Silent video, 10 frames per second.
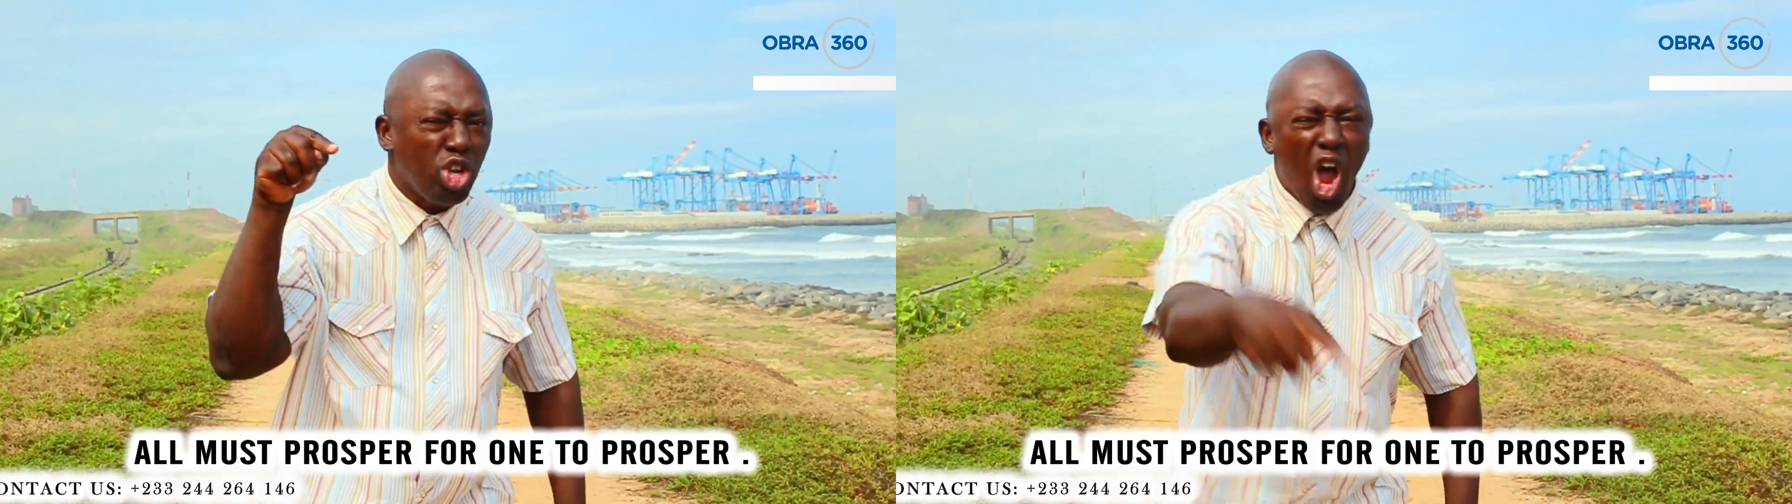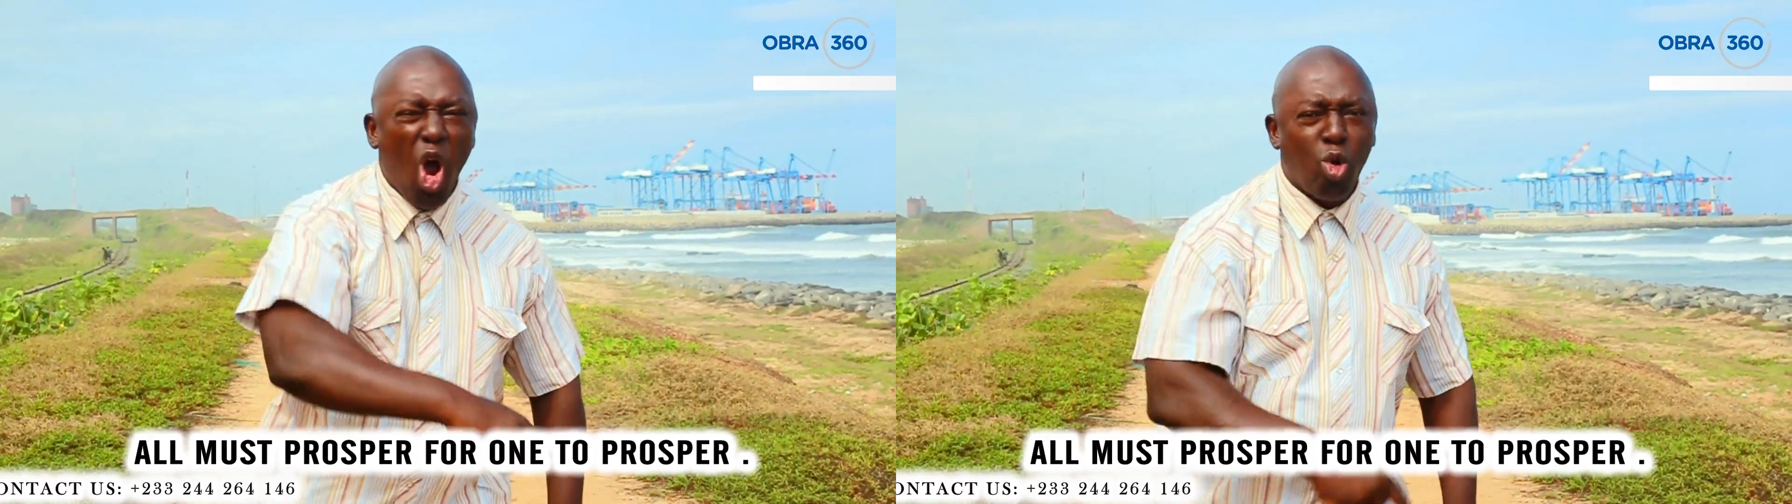
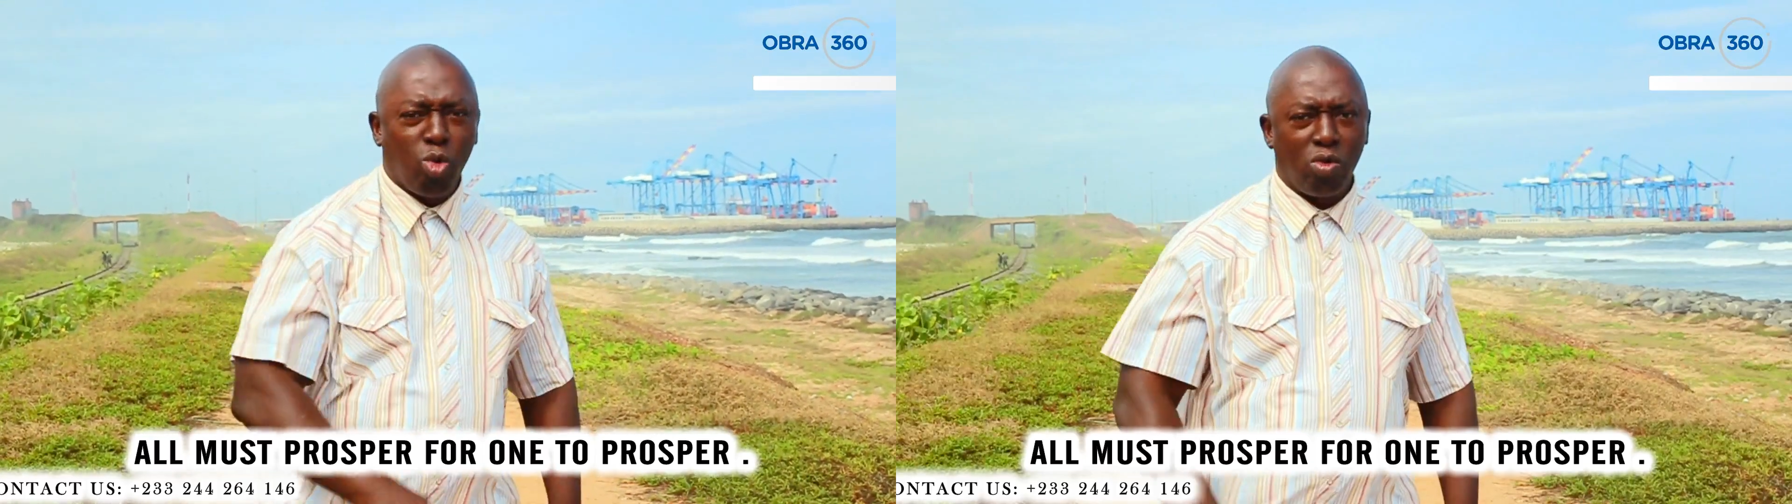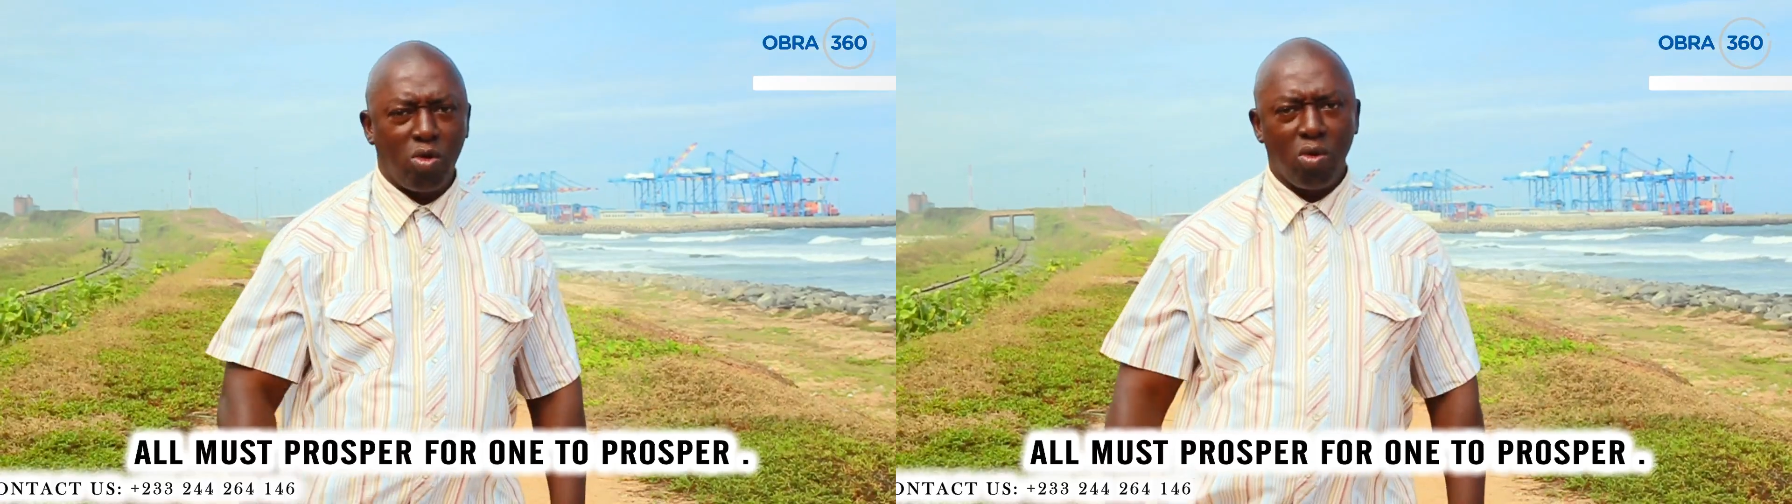you.